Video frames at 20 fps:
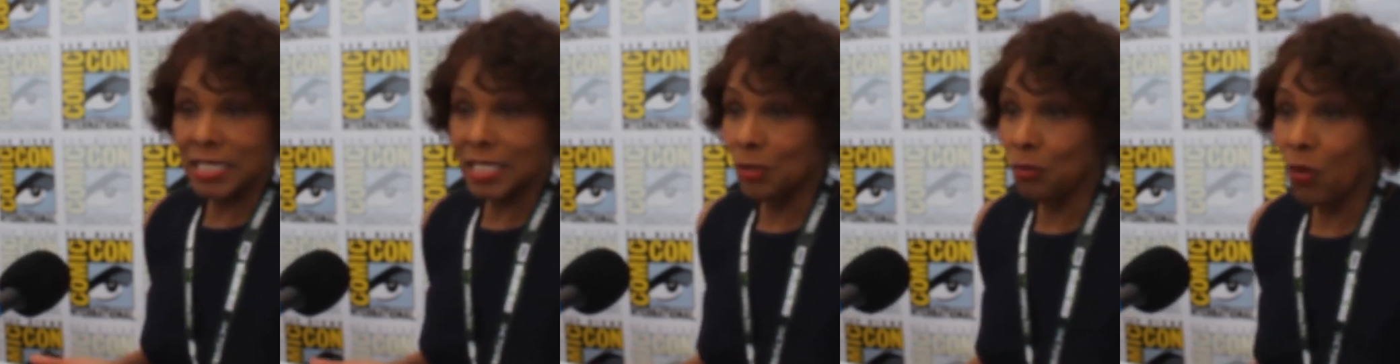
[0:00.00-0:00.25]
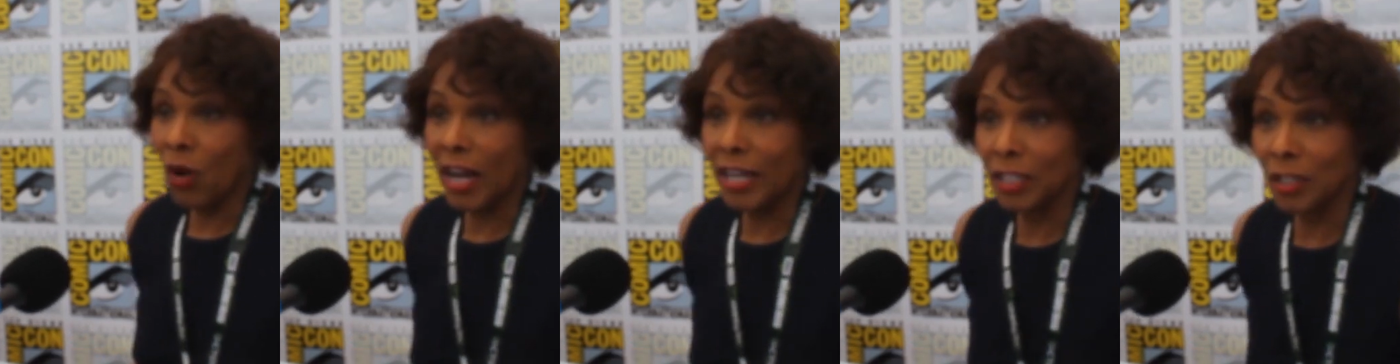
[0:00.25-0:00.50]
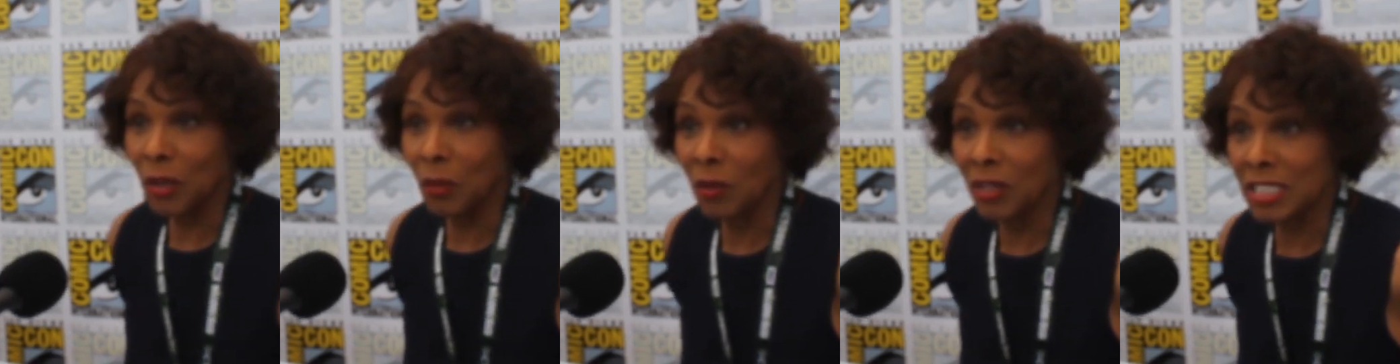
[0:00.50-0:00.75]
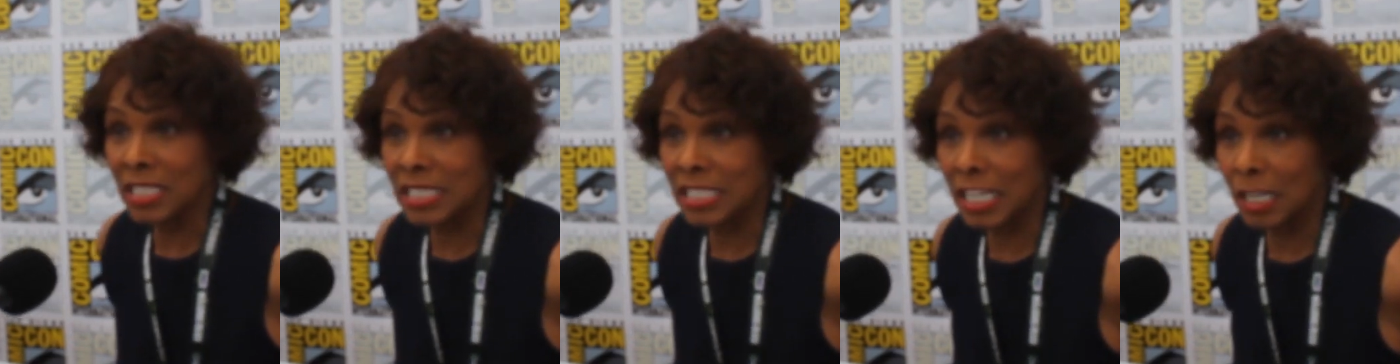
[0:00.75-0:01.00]
said, why did they
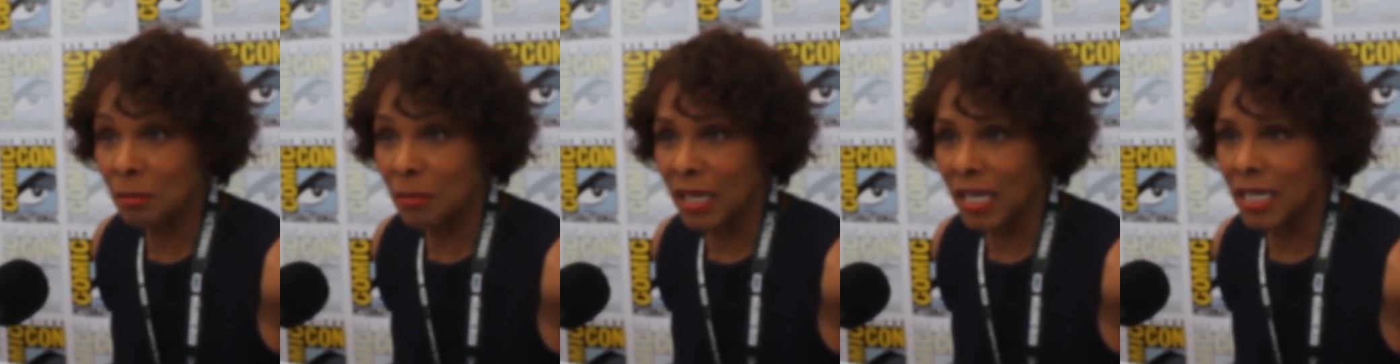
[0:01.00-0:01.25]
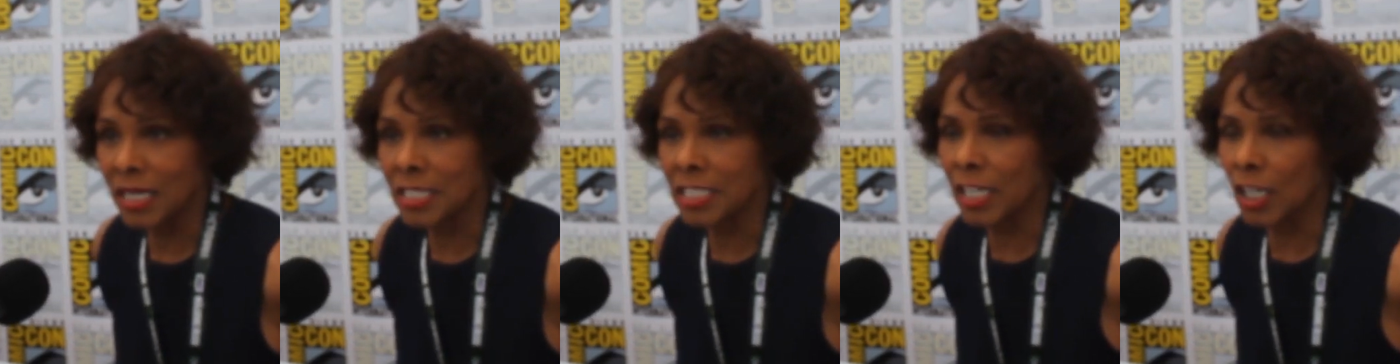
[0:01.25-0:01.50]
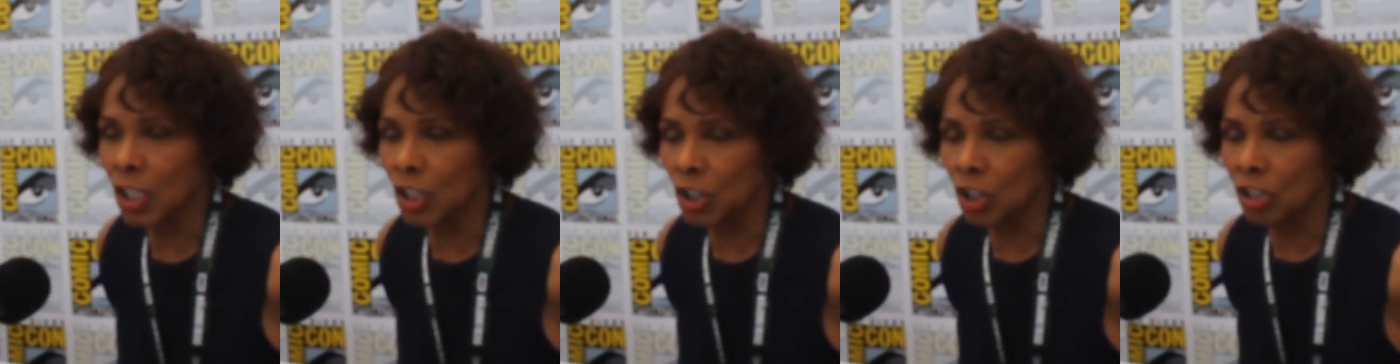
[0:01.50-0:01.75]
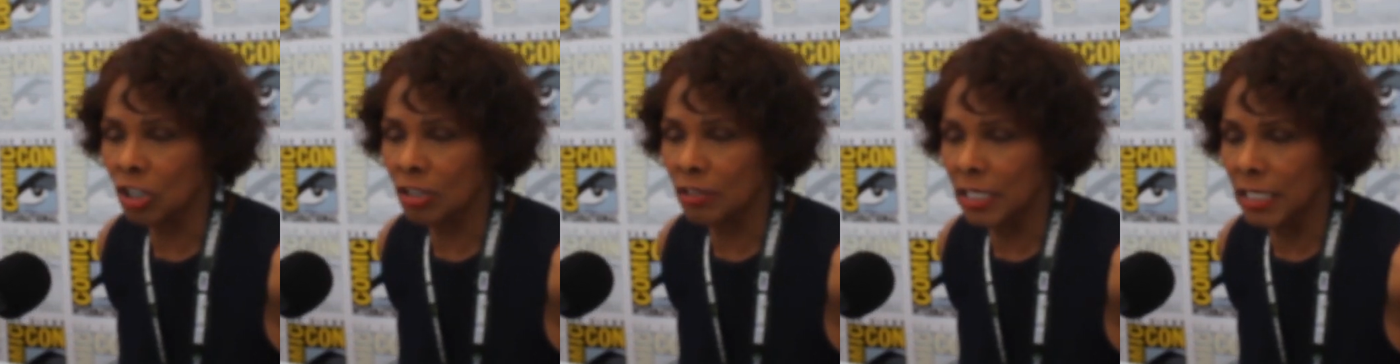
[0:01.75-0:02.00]
want to see me? He said,
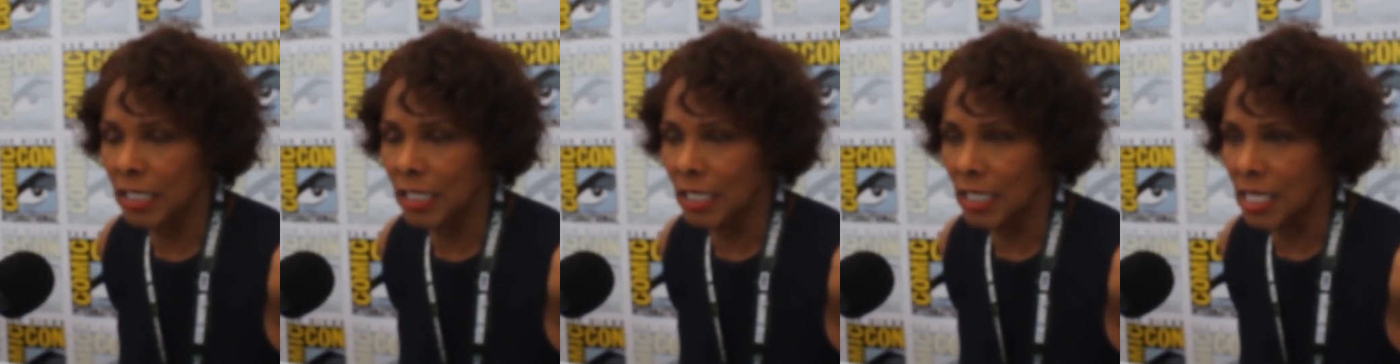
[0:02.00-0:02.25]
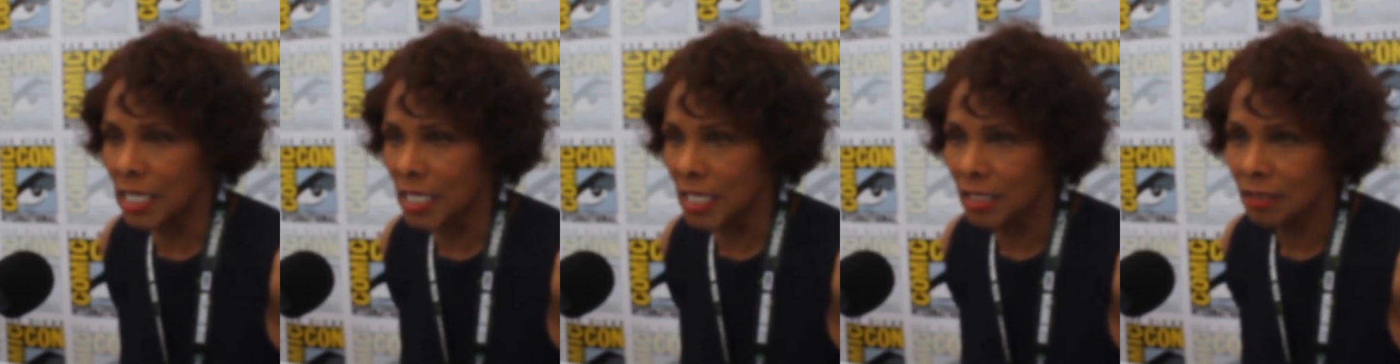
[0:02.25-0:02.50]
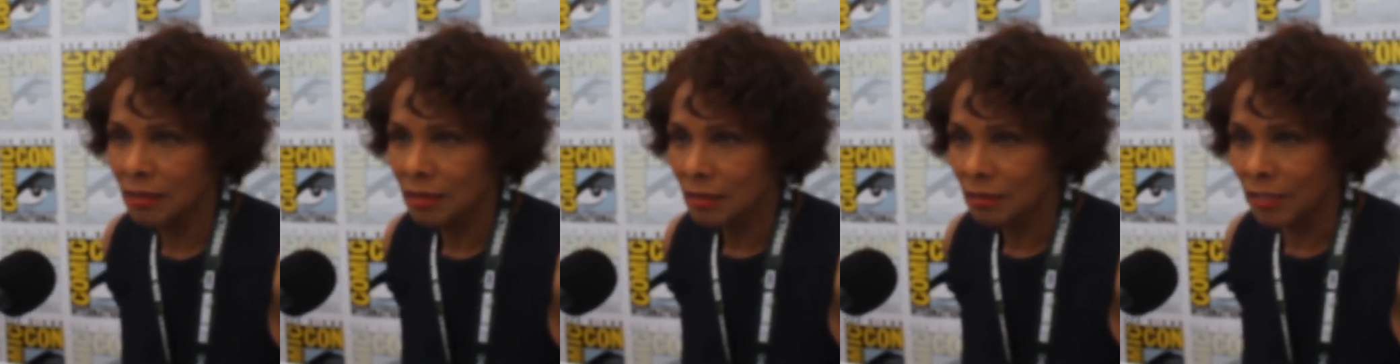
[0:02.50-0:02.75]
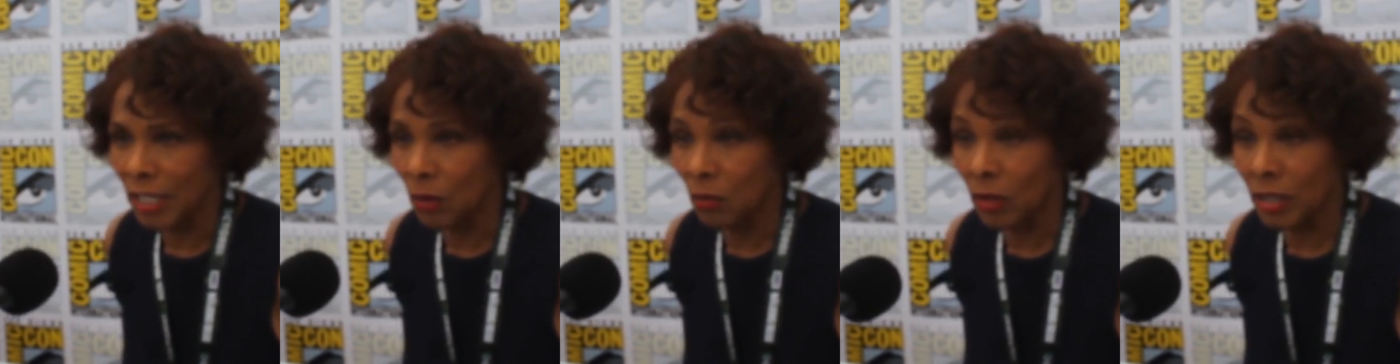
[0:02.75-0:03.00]

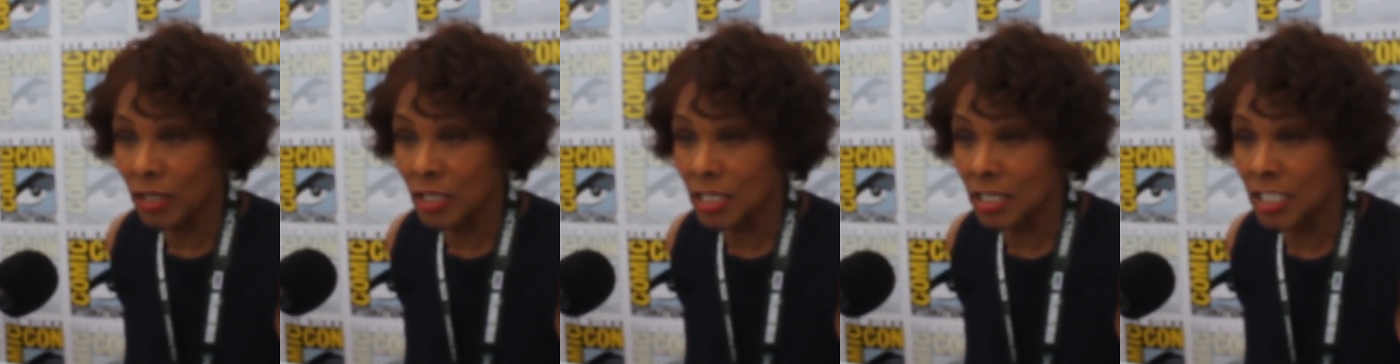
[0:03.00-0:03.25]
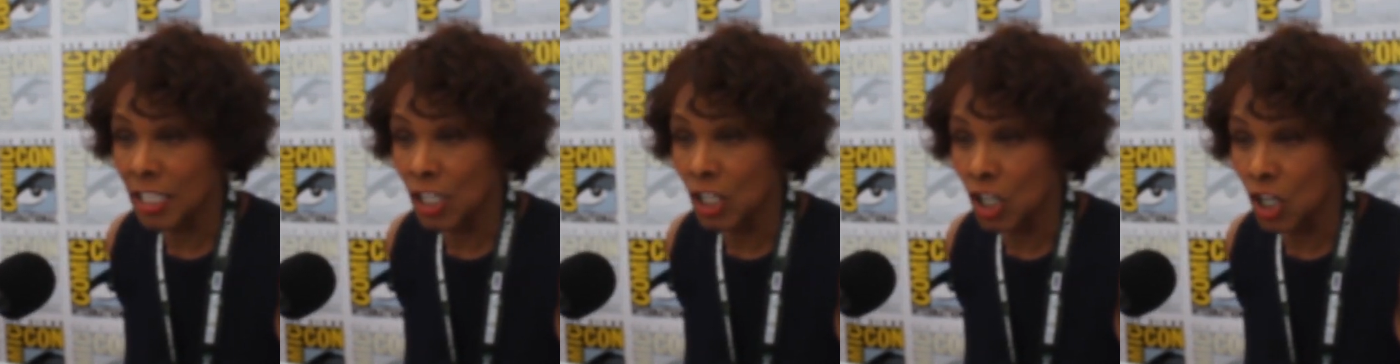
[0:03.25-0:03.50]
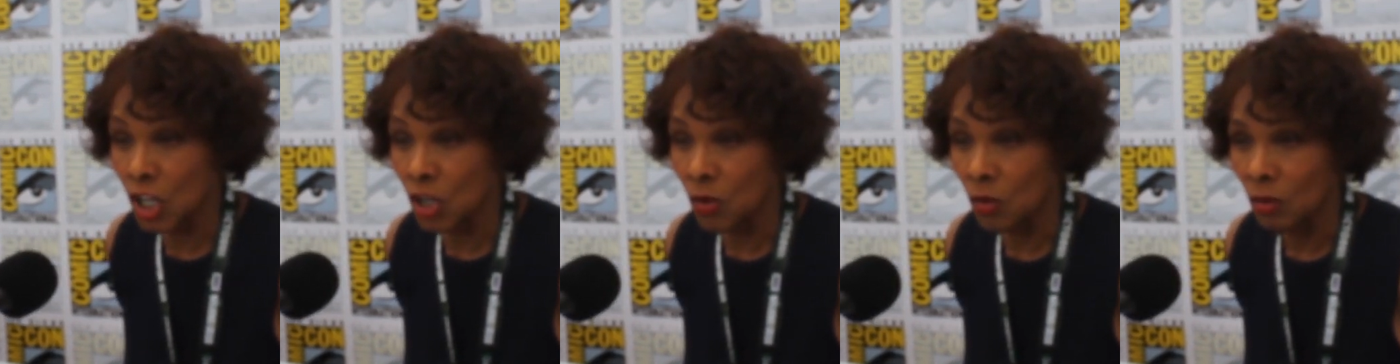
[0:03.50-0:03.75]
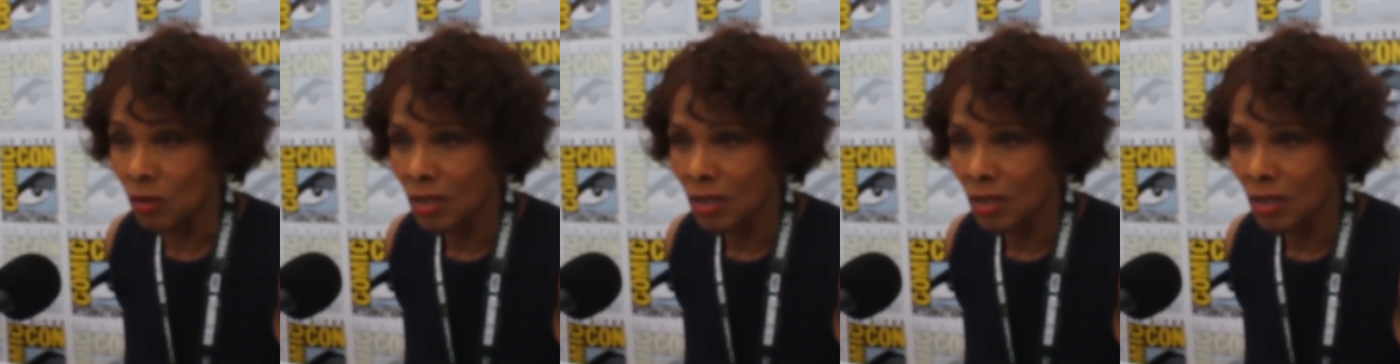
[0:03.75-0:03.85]
Gloria, they want to see you.